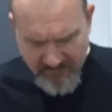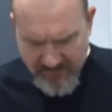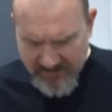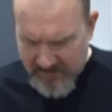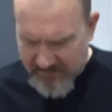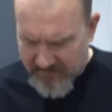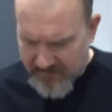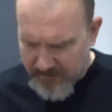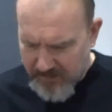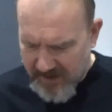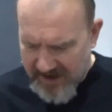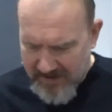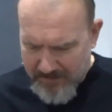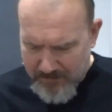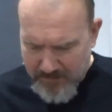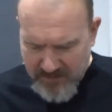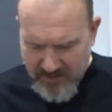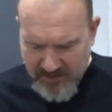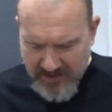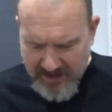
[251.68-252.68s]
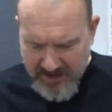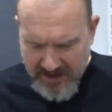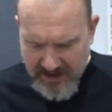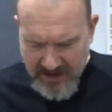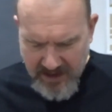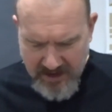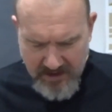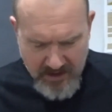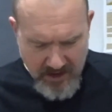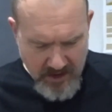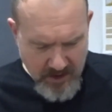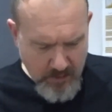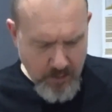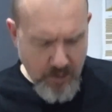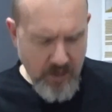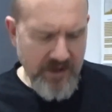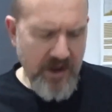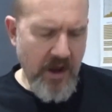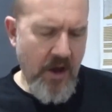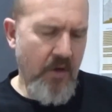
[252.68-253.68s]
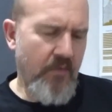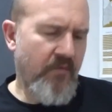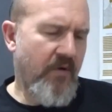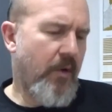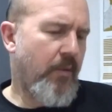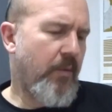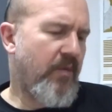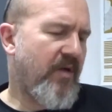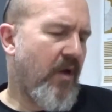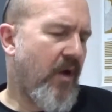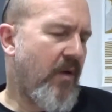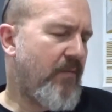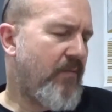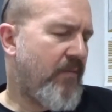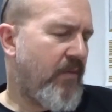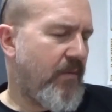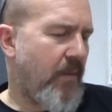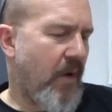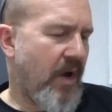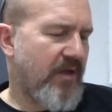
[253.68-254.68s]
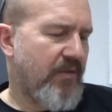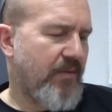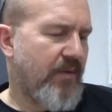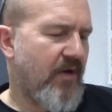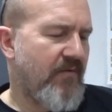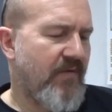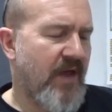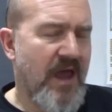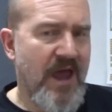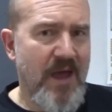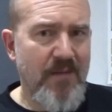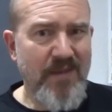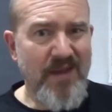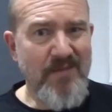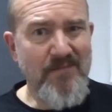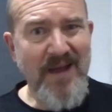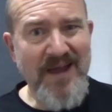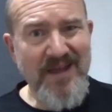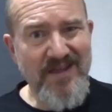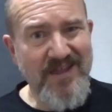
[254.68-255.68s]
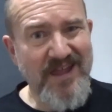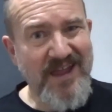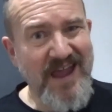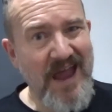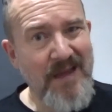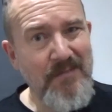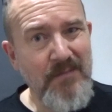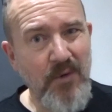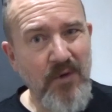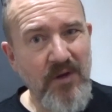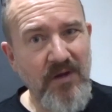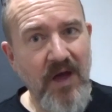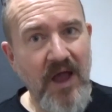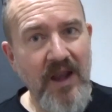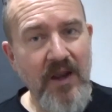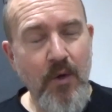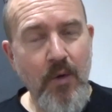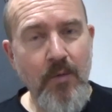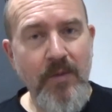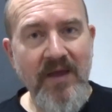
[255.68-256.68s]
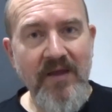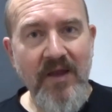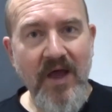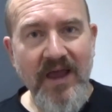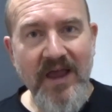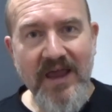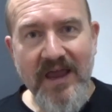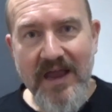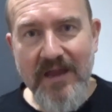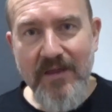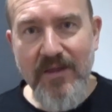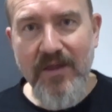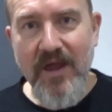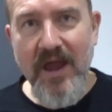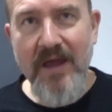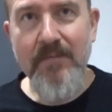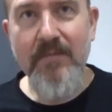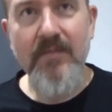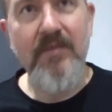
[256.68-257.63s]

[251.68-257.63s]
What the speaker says: think of in particular what the artwork reminds me of. But it makes the game look a little bit like a kid's game.